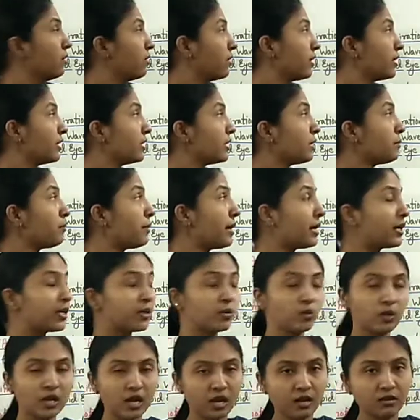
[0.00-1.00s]
in the
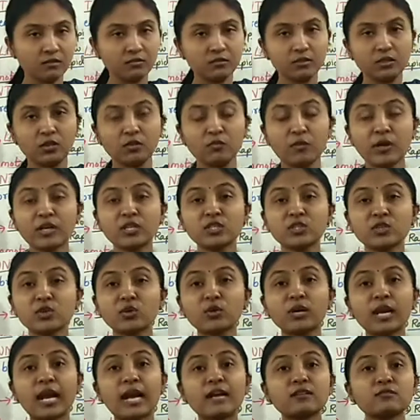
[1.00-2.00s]
medulla, the
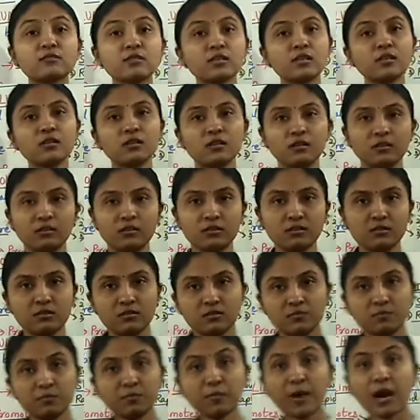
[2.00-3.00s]

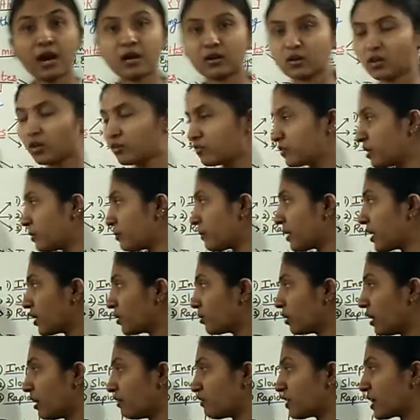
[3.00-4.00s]
ventrolateral part of the
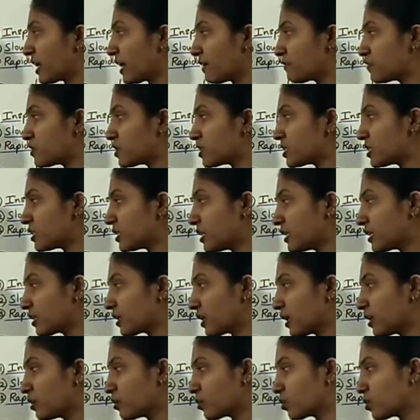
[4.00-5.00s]
medulla, we have seen it
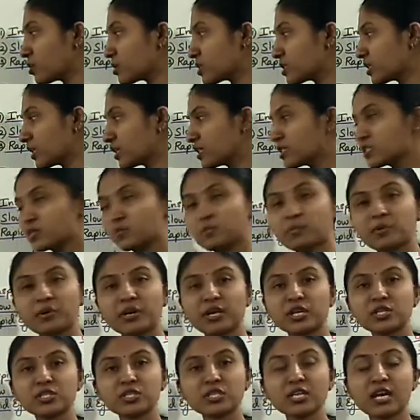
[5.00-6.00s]
controls the
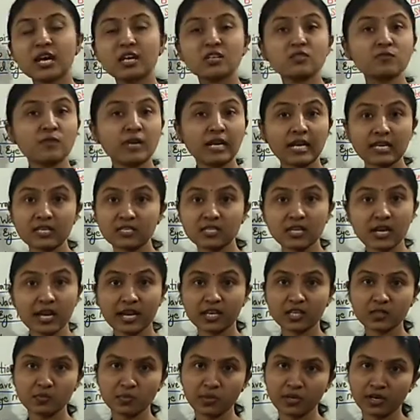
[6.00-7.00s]
inspiration as well as the
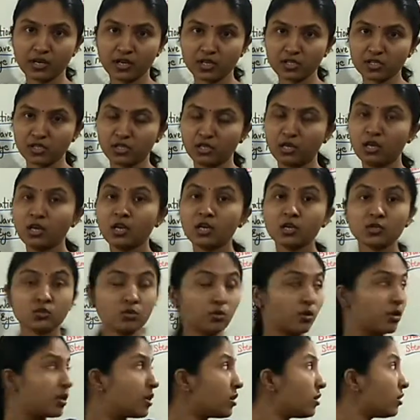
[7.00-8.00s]
expiration.
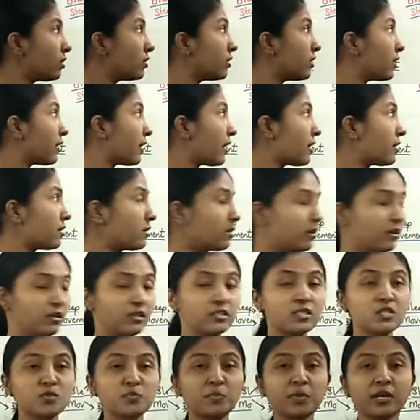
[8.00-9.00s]
So here there are
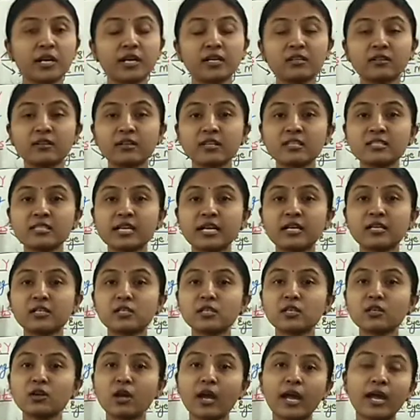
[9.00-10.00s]
inspiratory
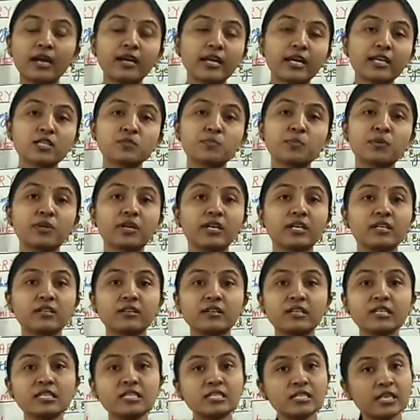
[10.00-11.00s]
center and
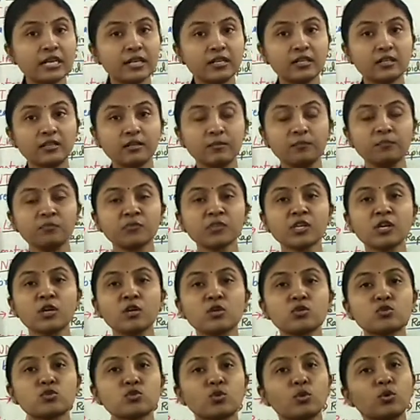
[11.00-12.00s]
expiratory center.
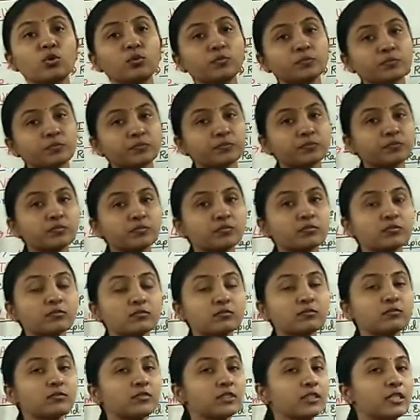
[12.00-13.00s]
So
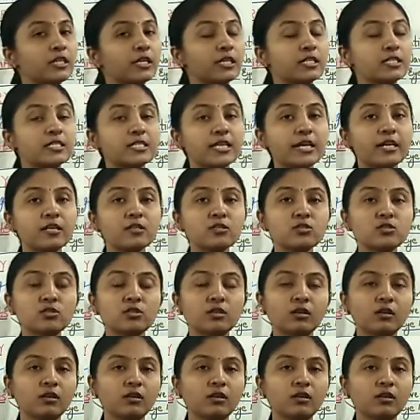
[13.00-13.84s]
it sends